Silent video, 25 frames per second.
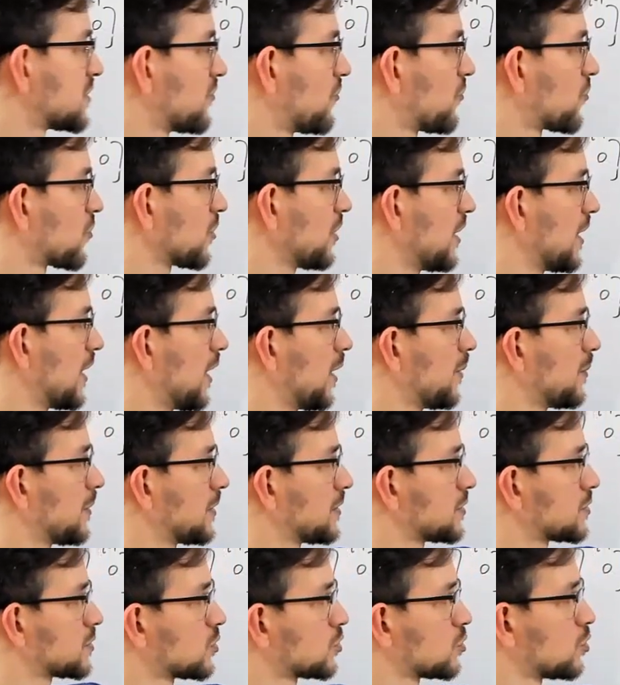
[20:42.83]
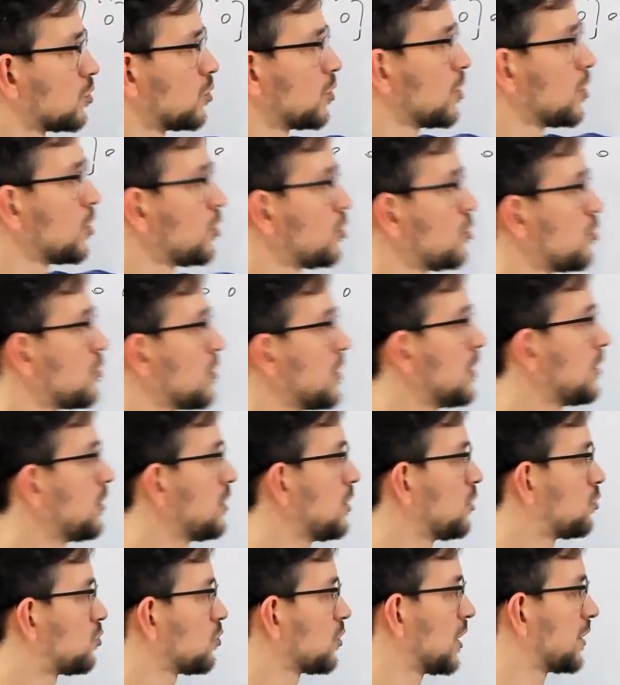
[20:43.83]
three elements. So you
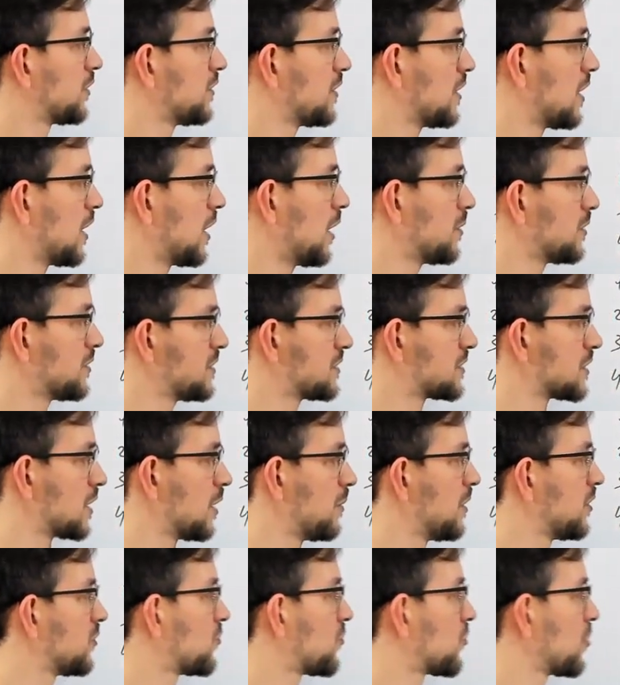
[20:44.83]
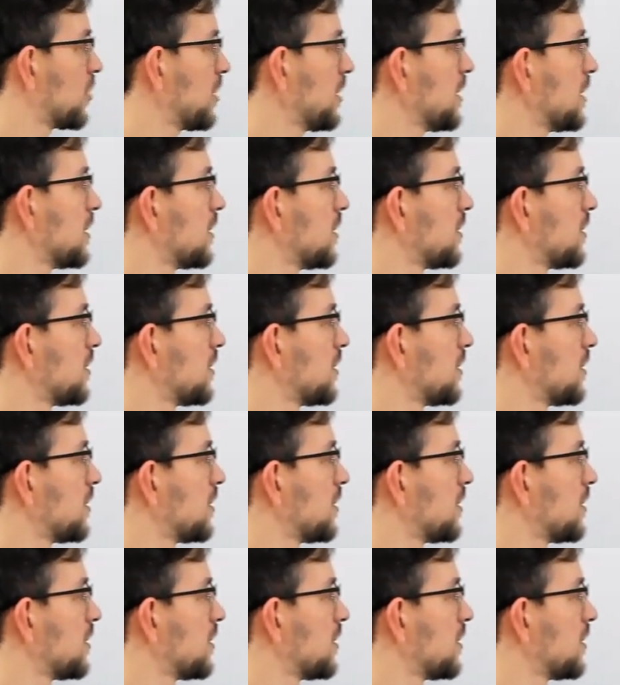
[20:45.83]
need to get this element 3,